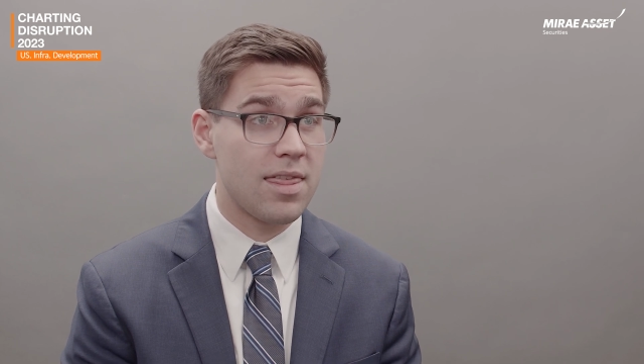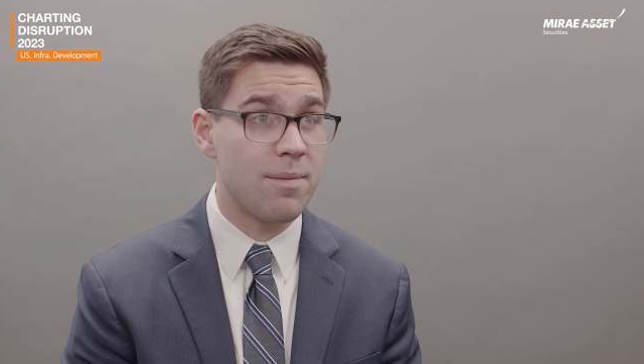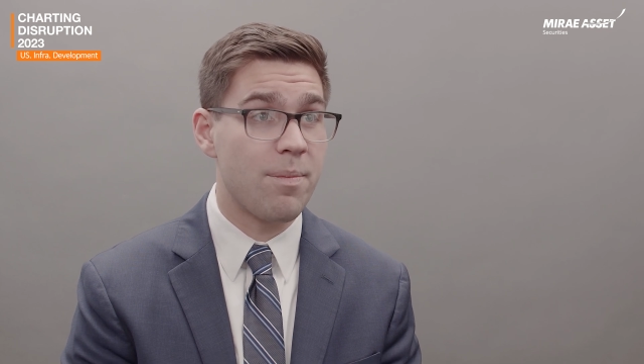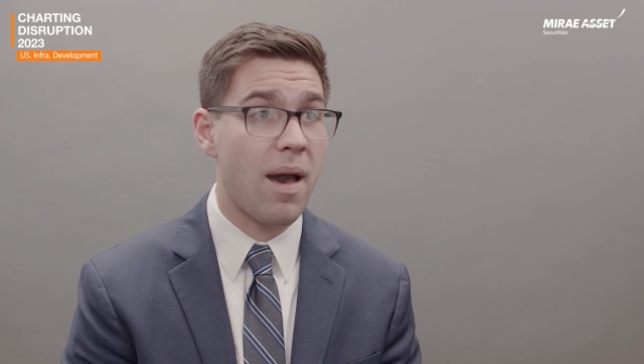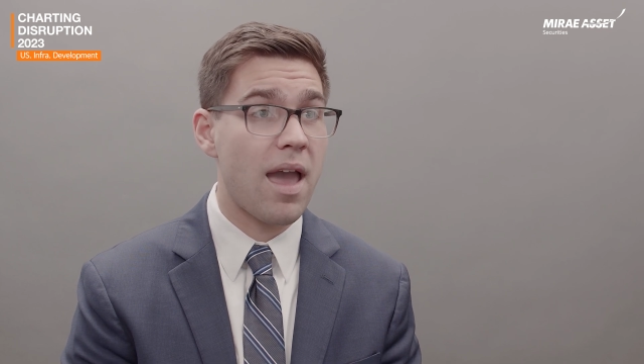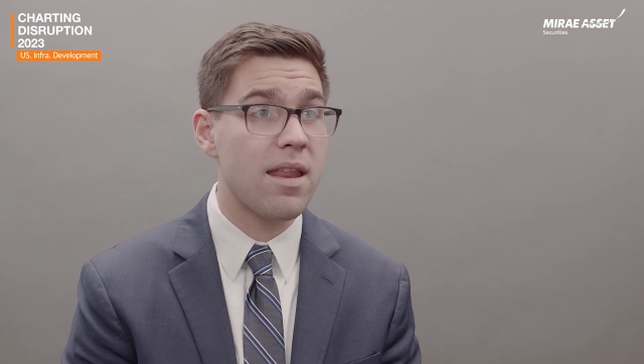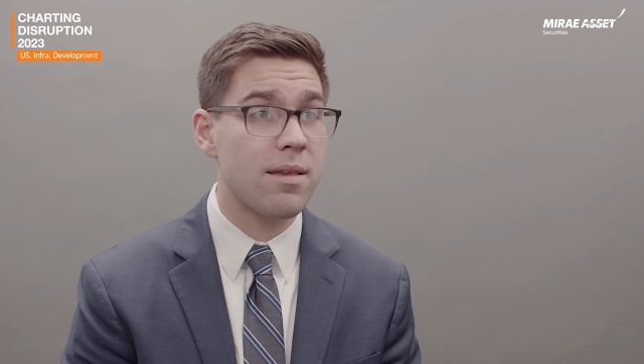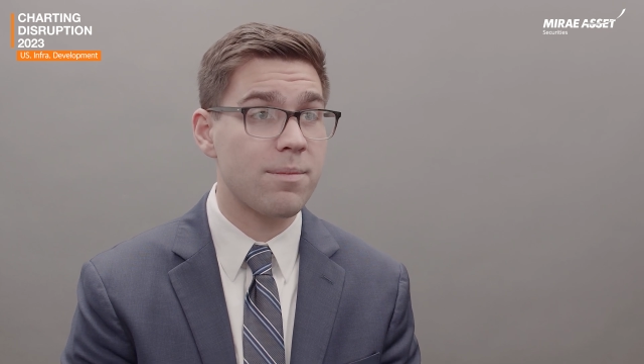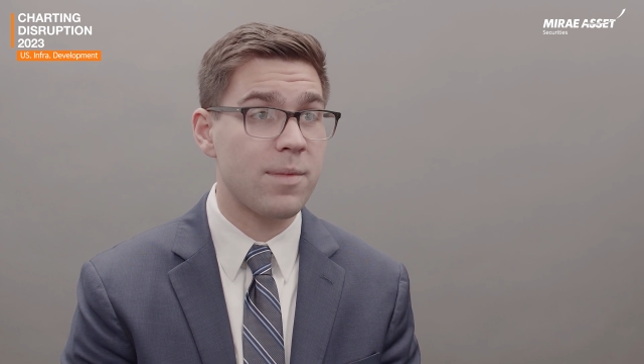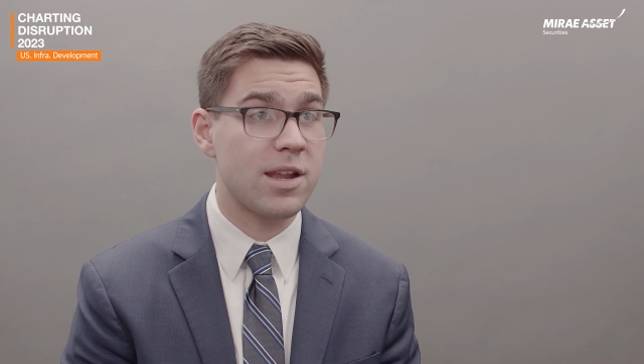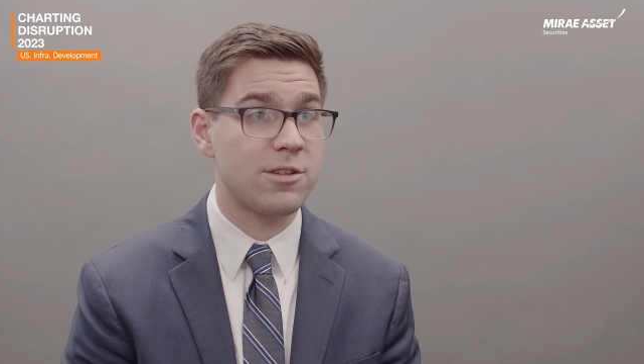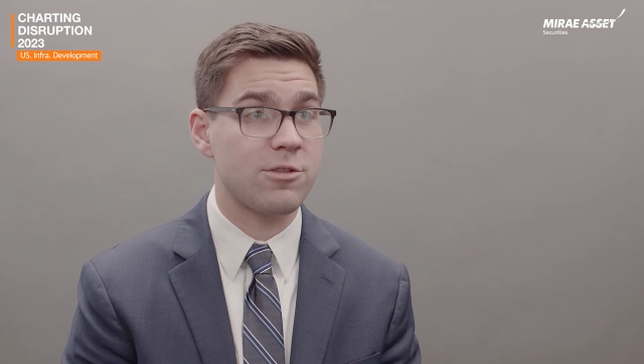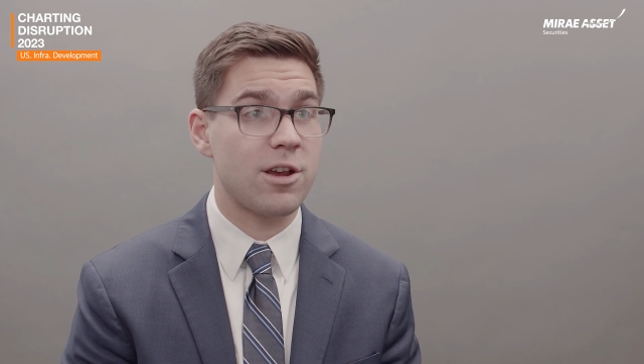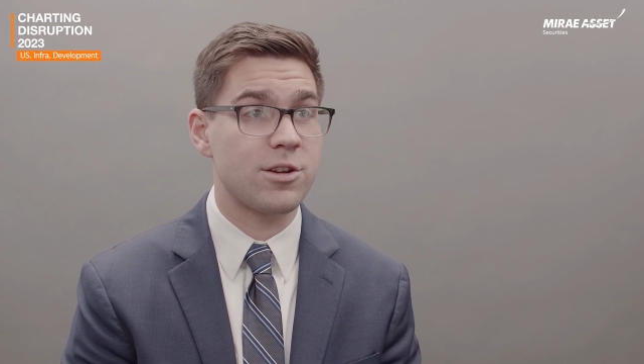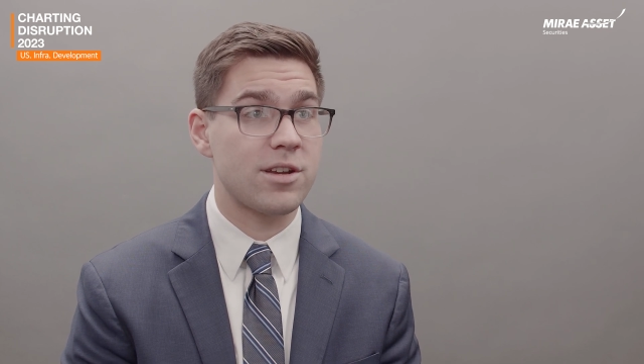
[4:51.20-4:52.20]
The Biden
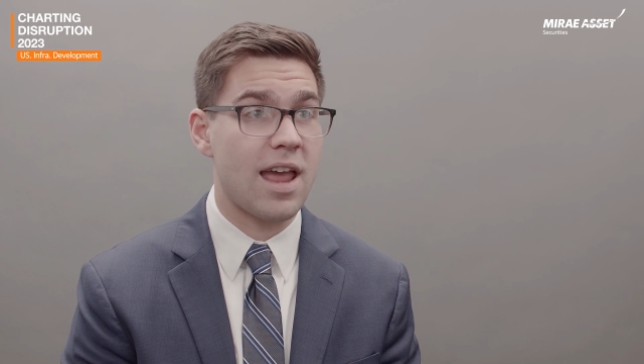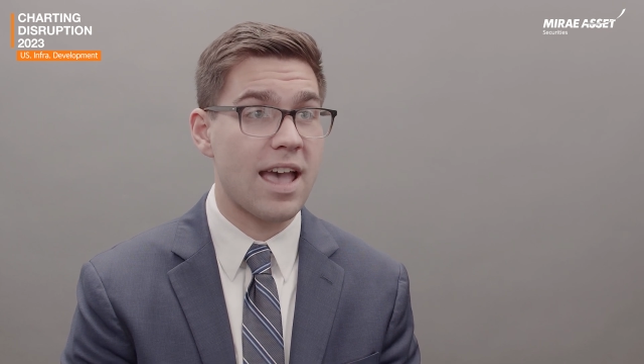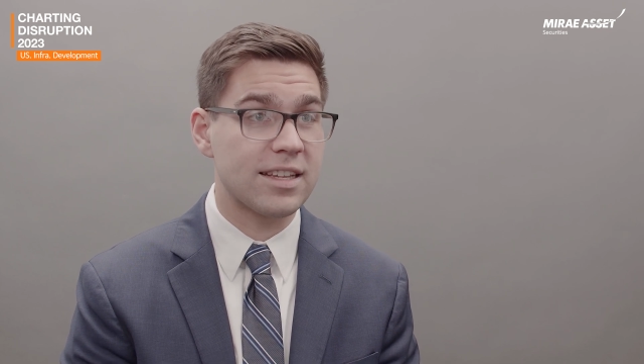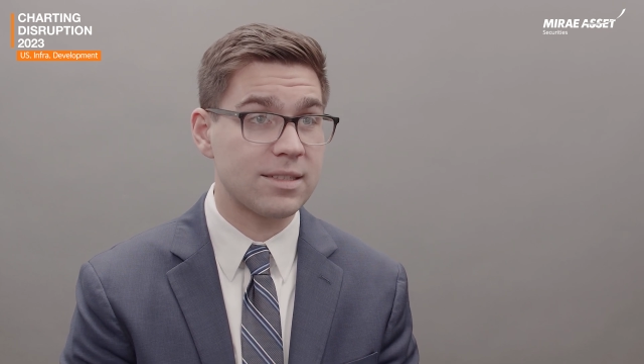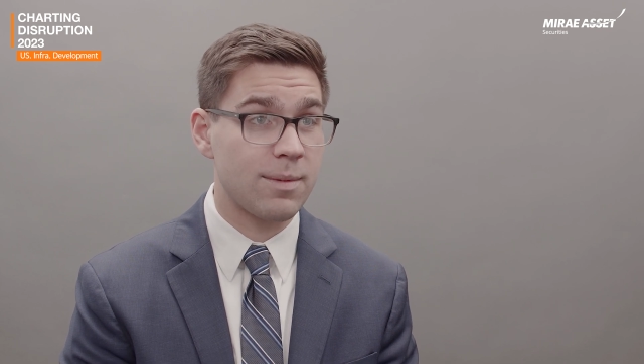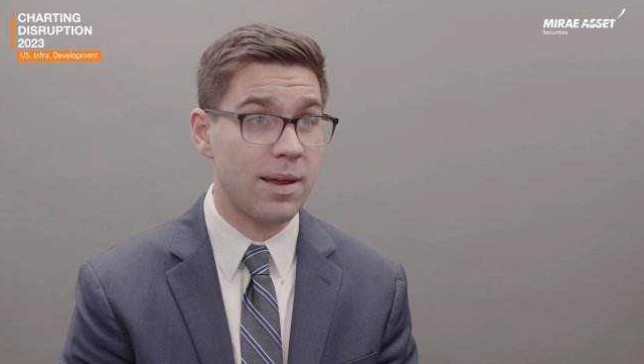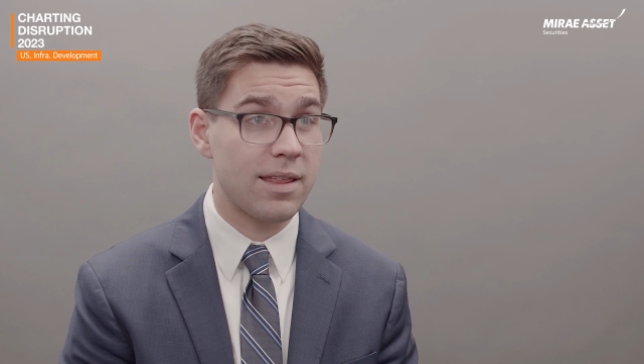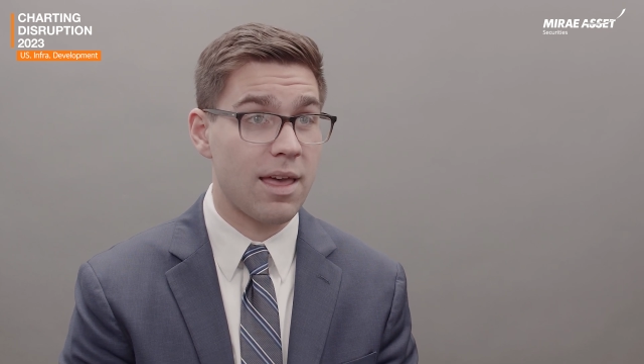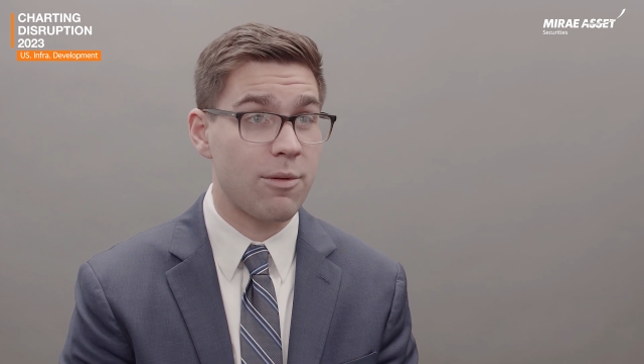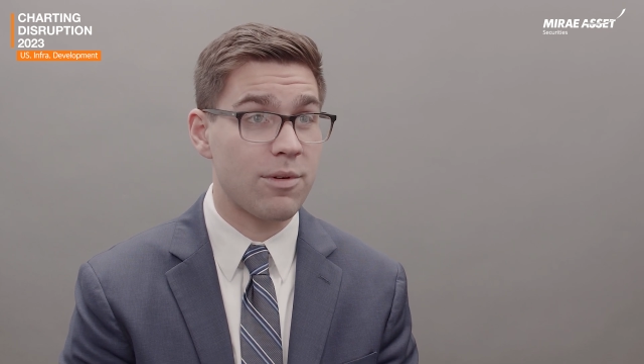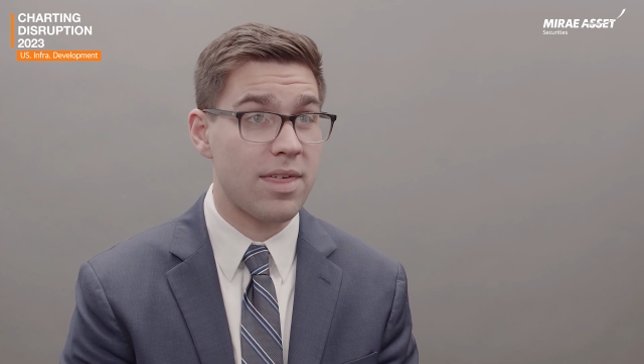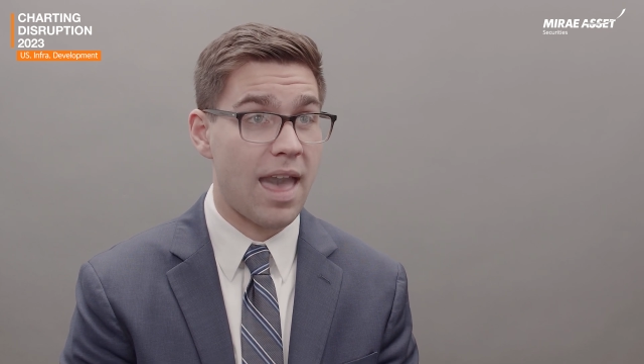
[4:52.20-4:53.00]
administration estimated that